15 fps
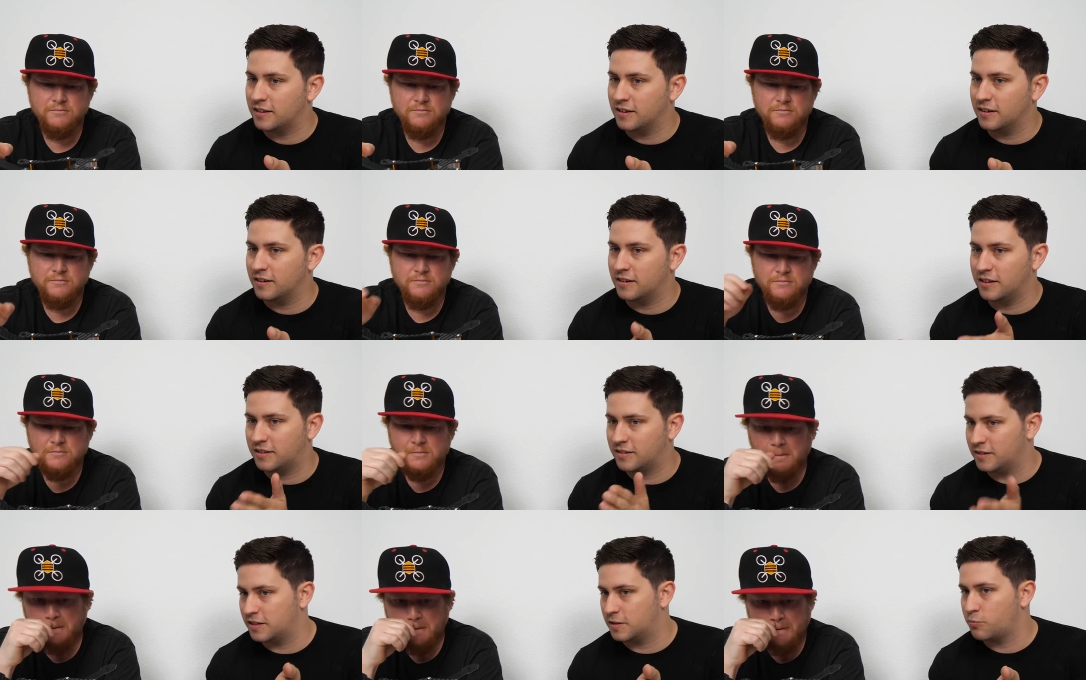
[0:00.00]
Speaker 1: And
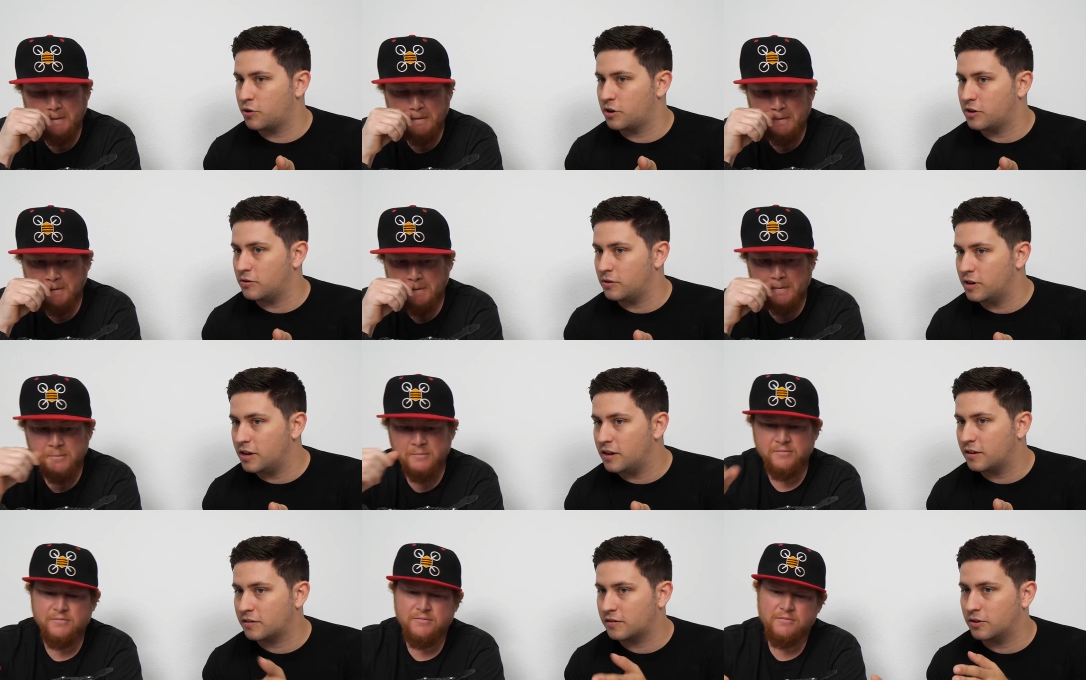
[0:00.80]
it's, it's pretty
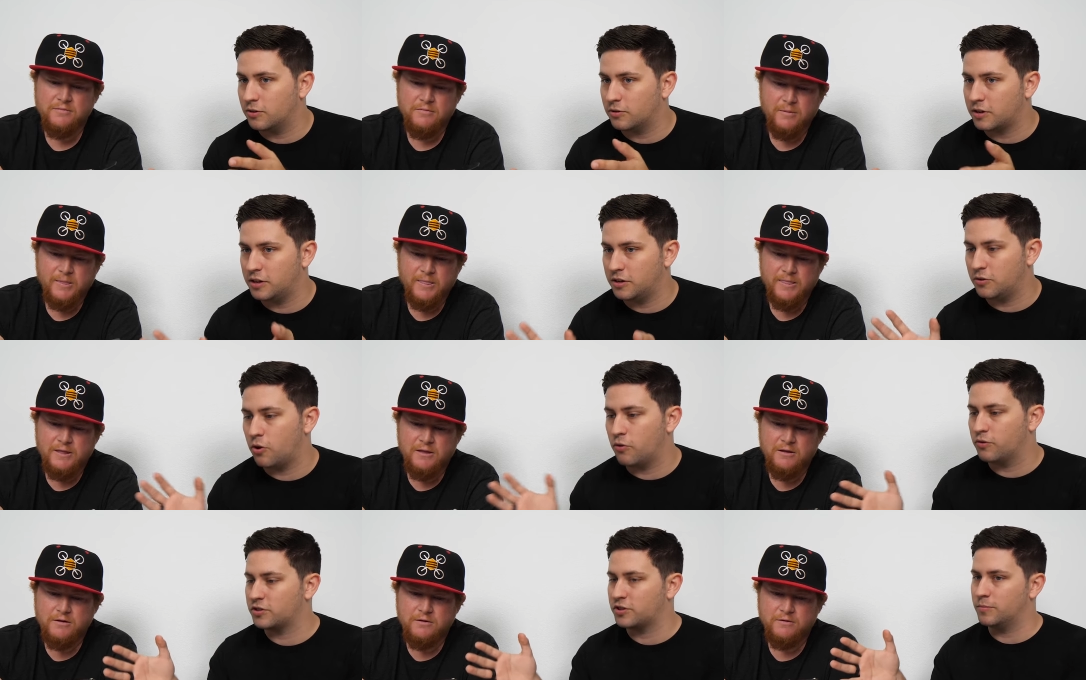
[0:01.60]
unique. So can you go
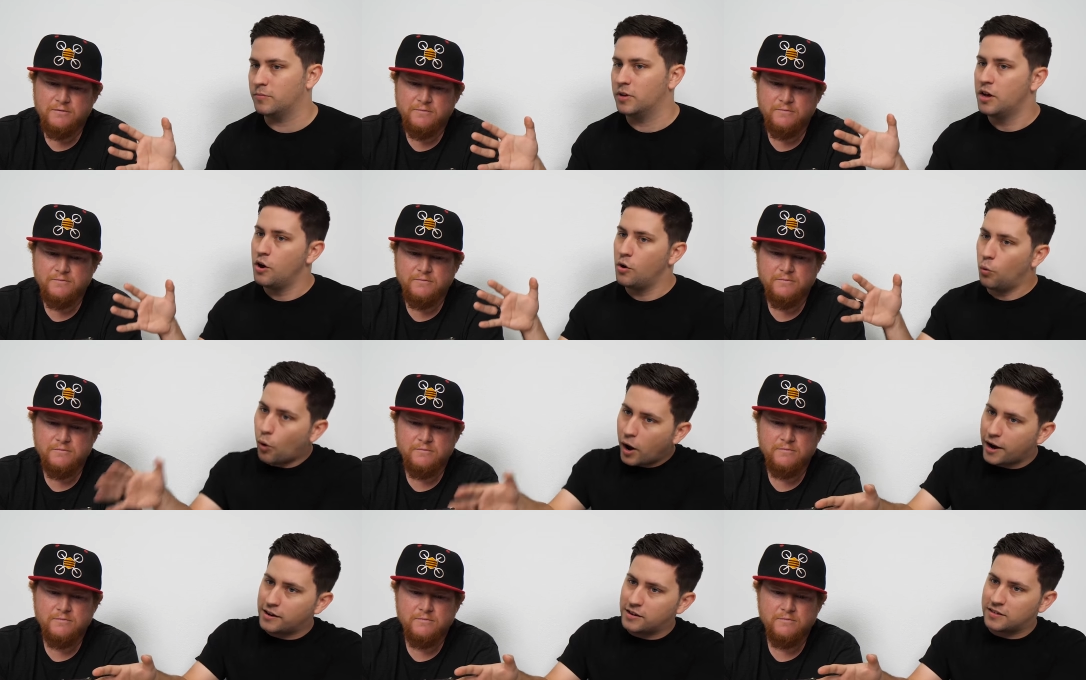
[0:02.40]
over some
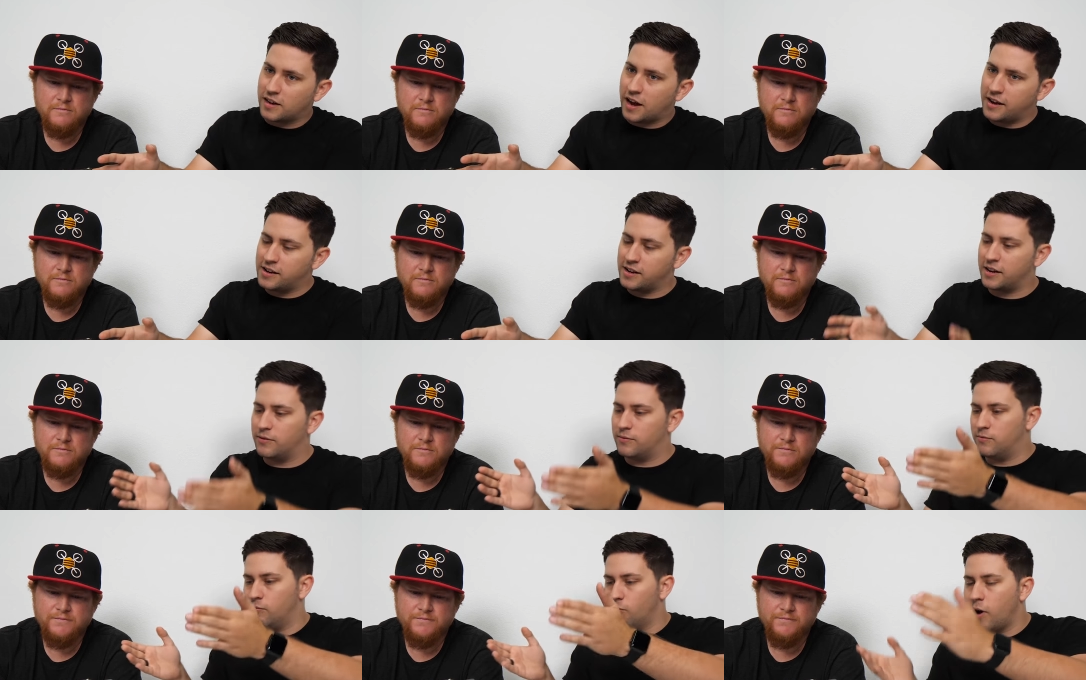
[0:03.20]
why you designed it
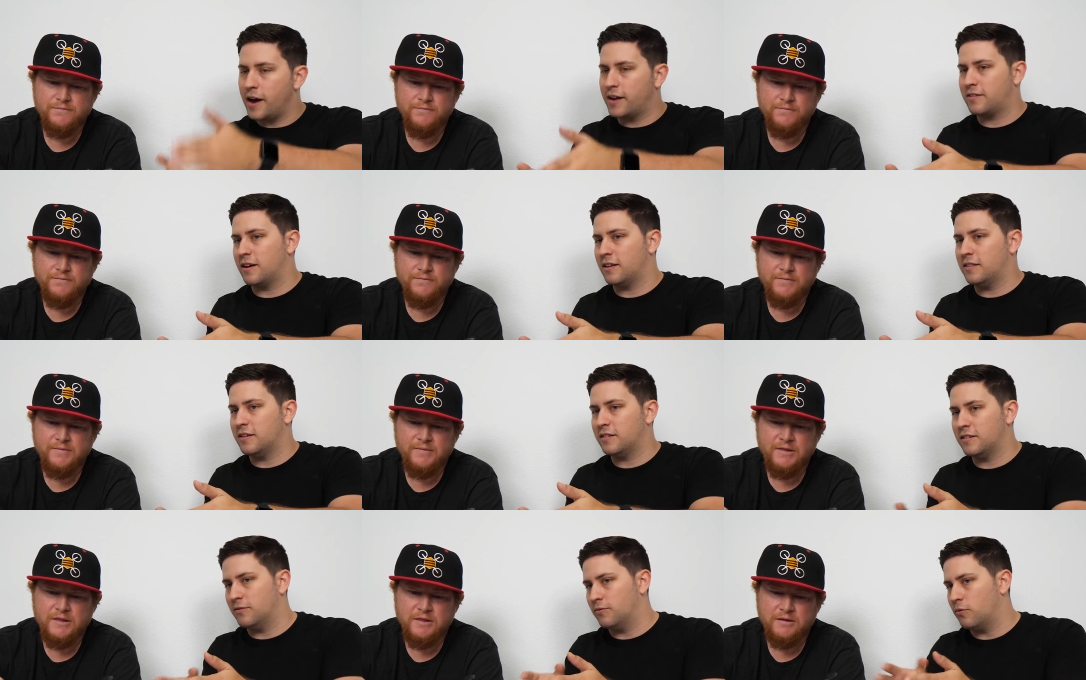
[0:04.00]
and why it's like
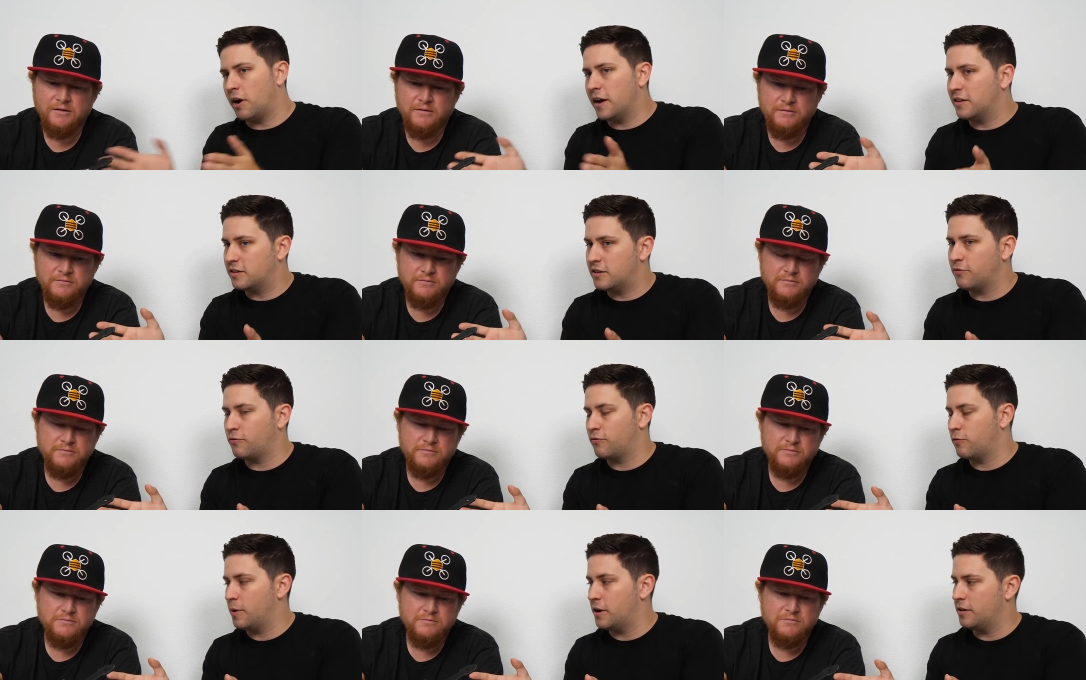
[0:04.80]
this and why it's
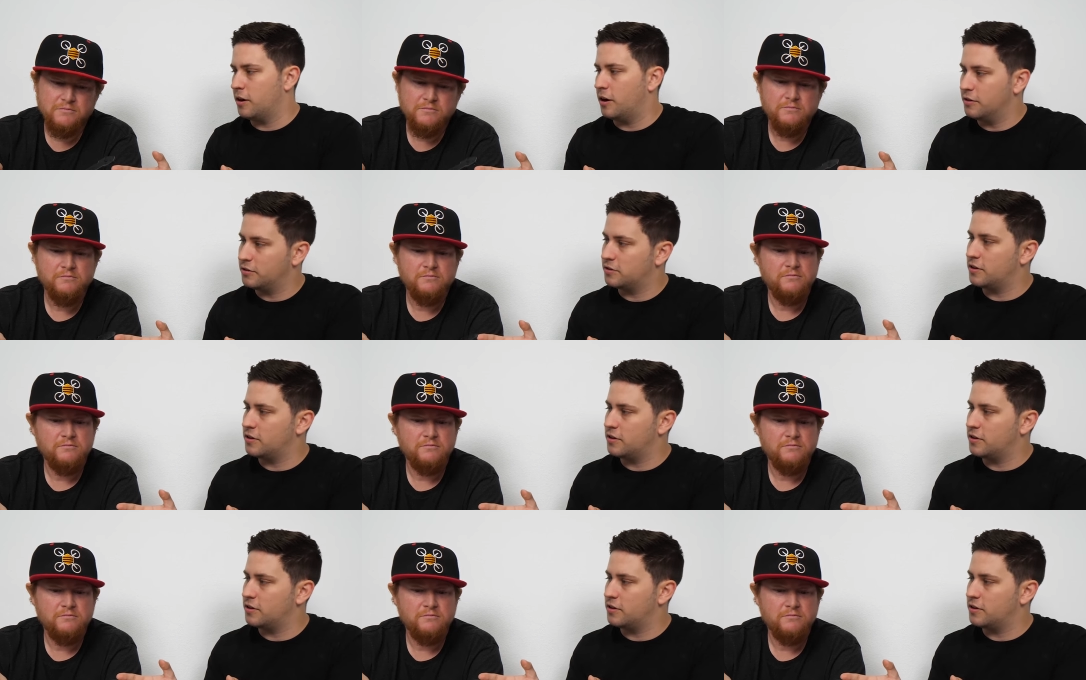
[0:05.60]
different from other